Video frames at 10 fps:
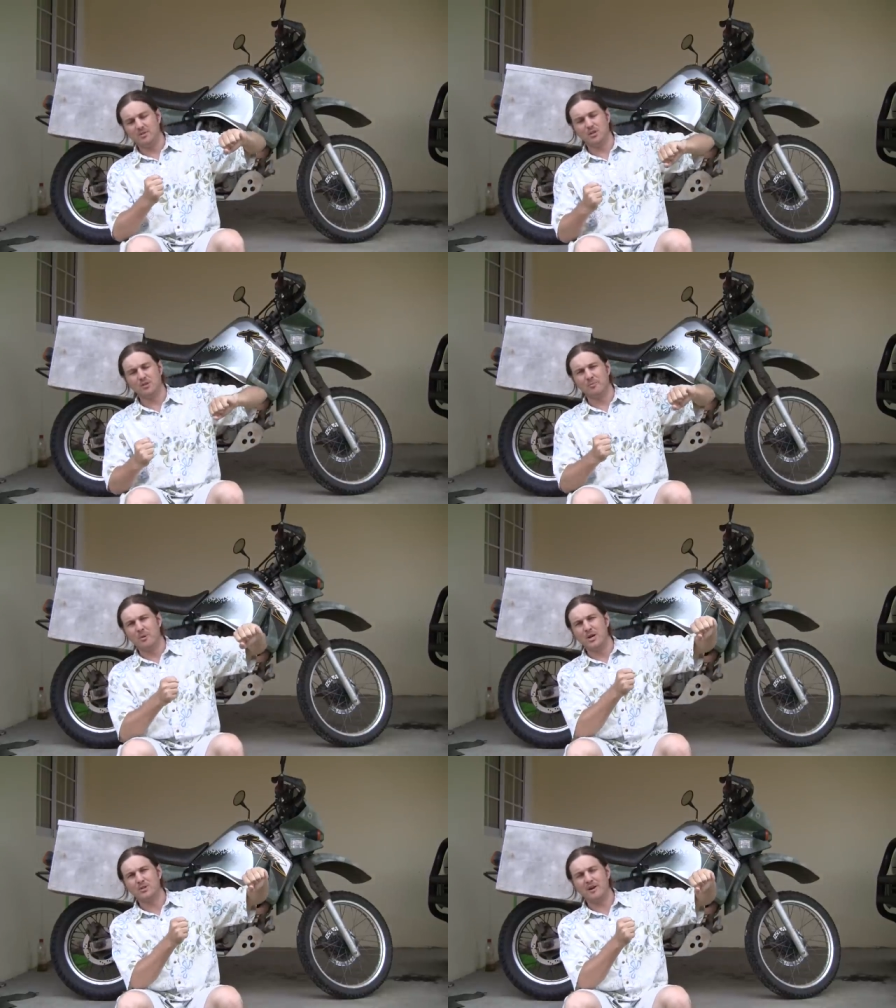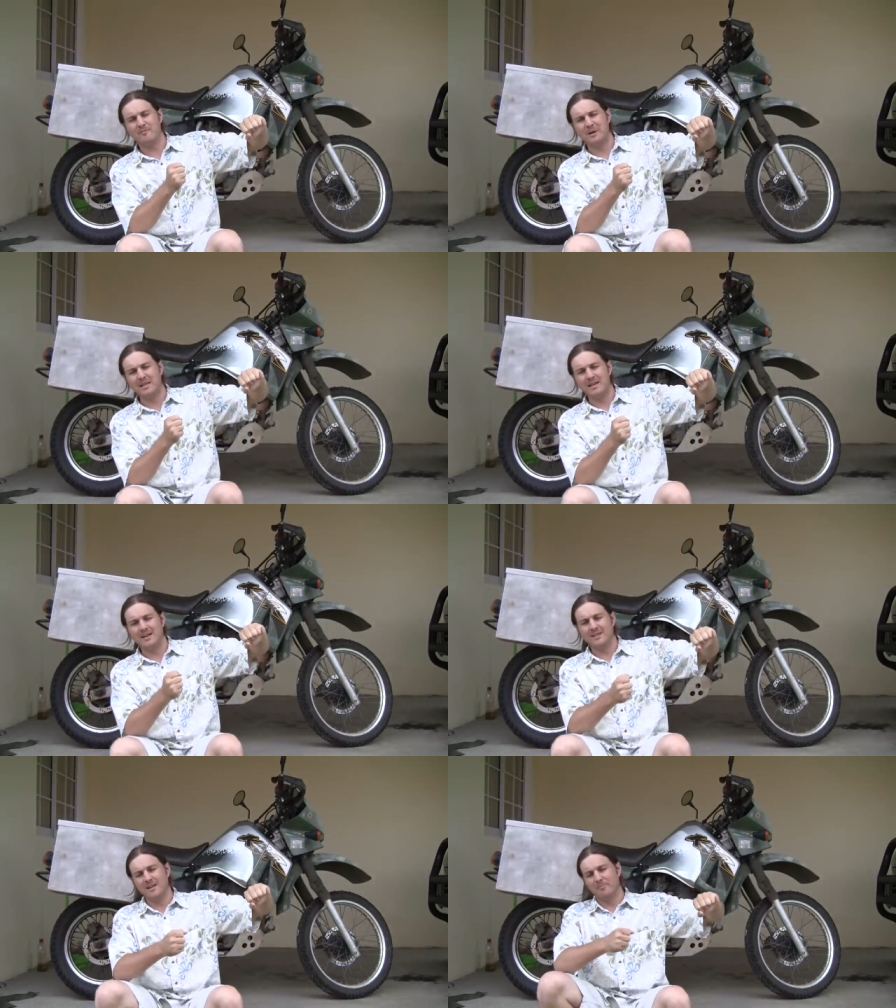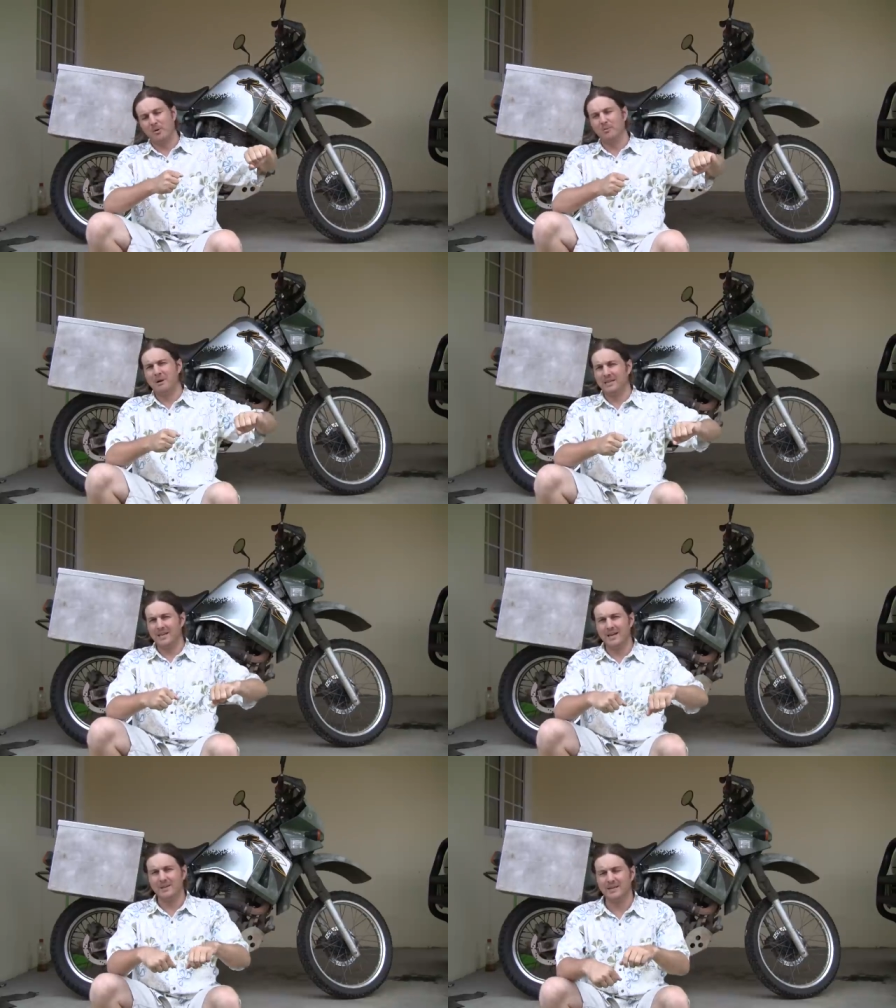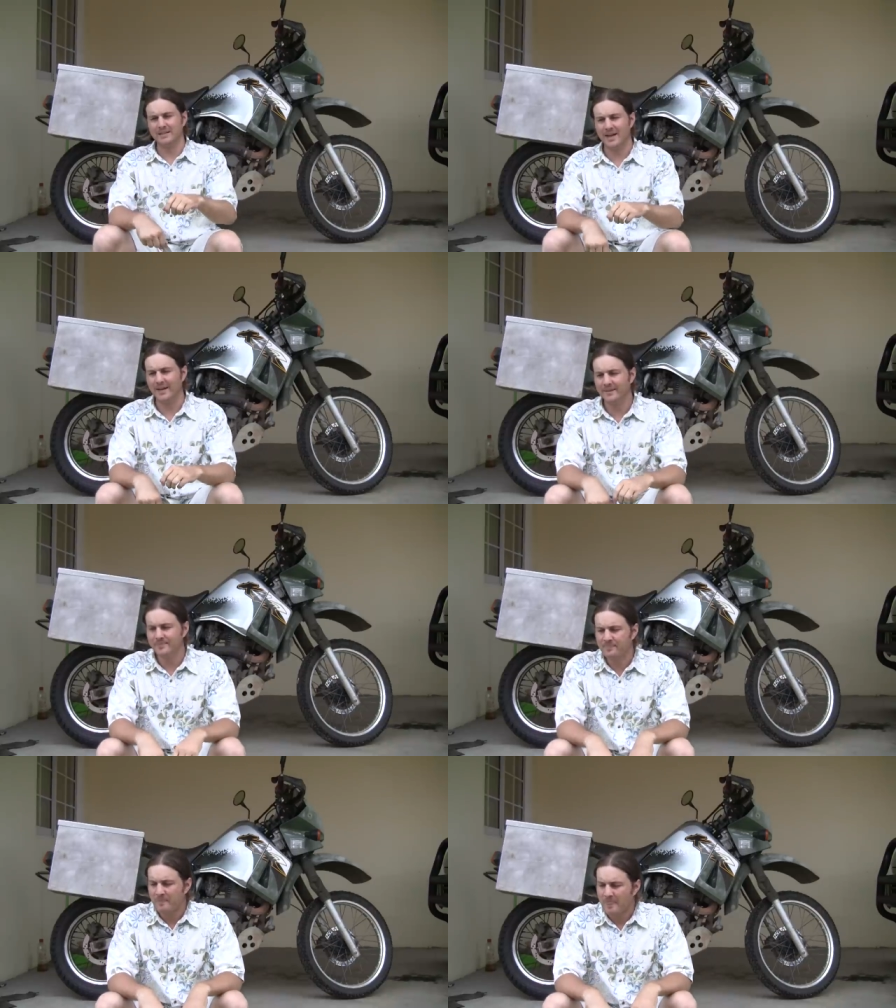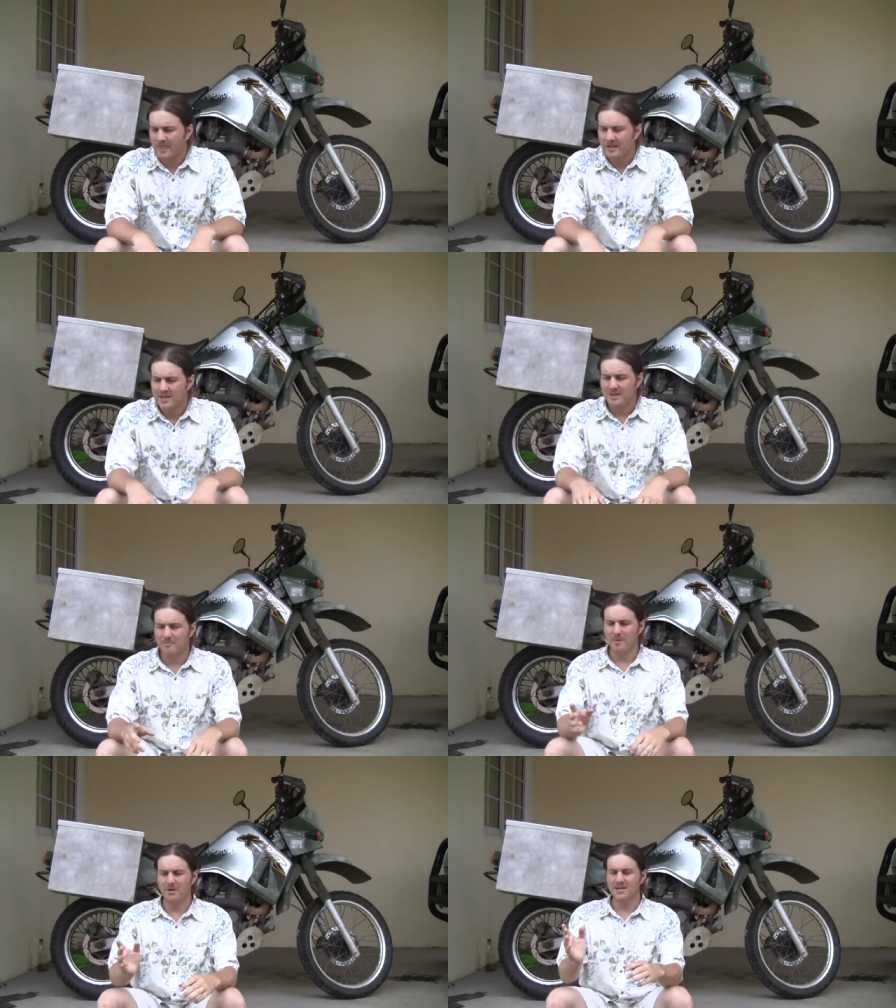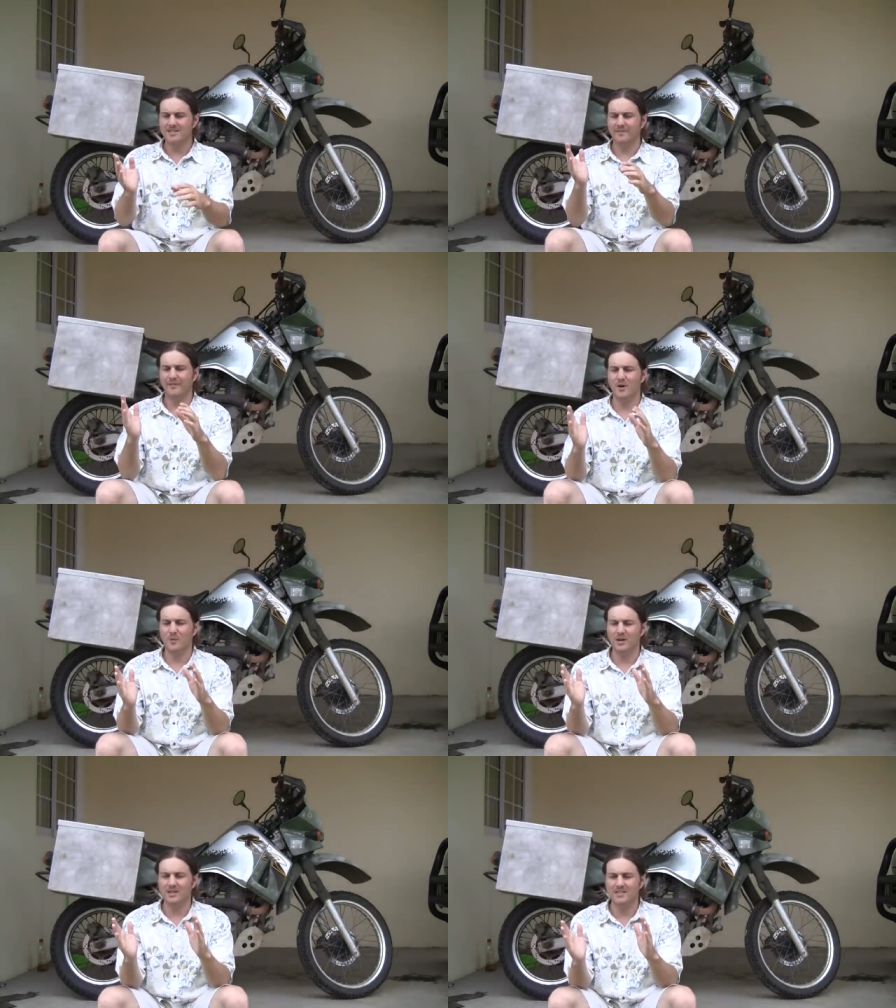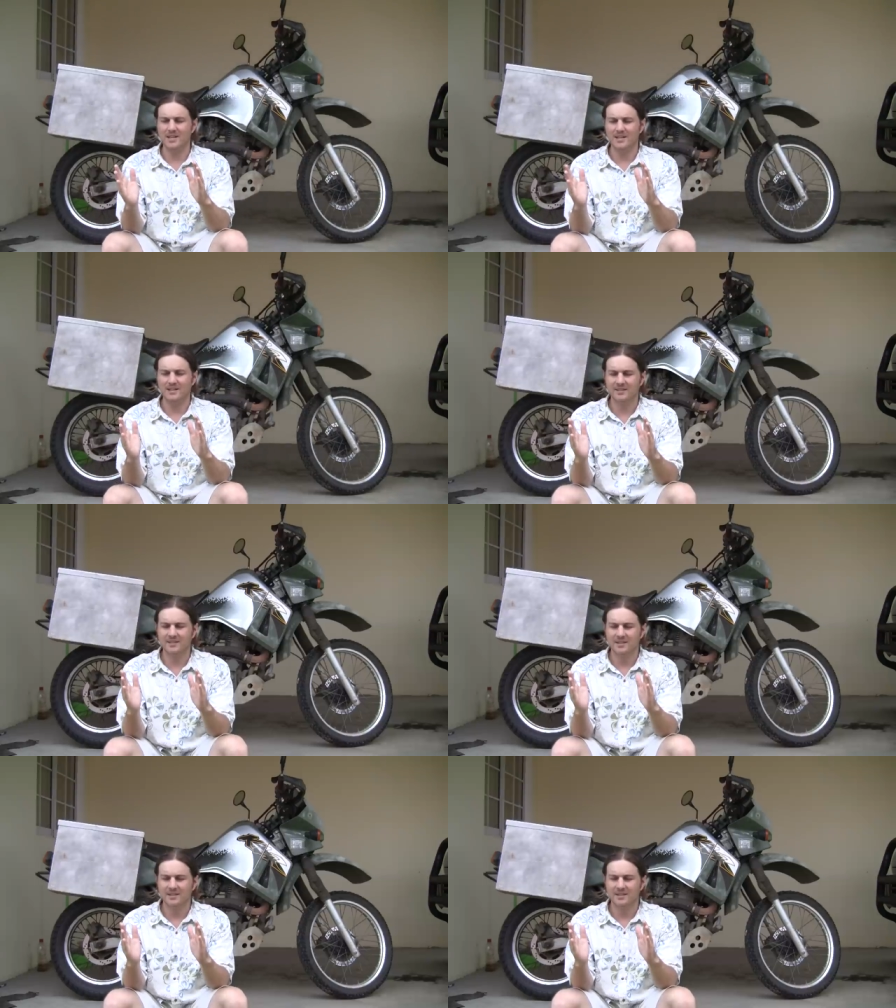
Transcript: took some pressure off my leg and then pulled my leg out like that. But because it fell where it did,